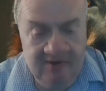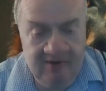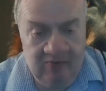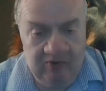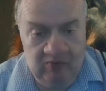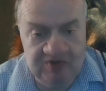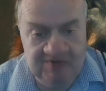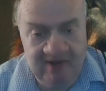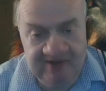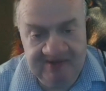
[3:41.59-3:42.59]
and what was
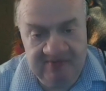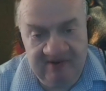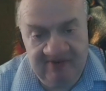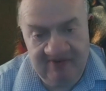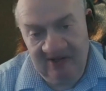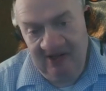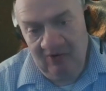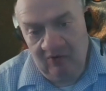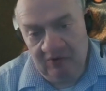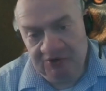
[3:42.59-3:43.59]
meant to be a friendly
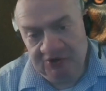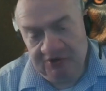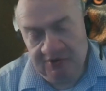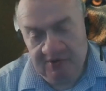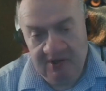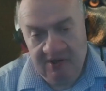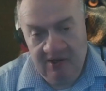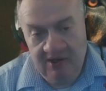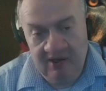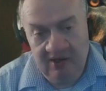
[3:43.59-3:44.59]
overture
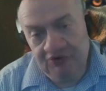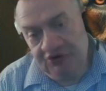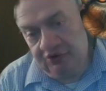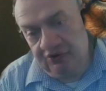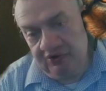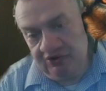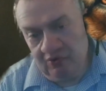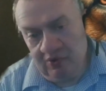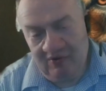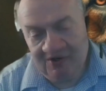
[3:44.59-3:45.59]
can turn into
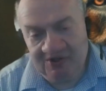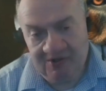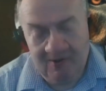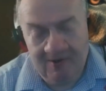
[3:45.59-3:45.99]
aggression.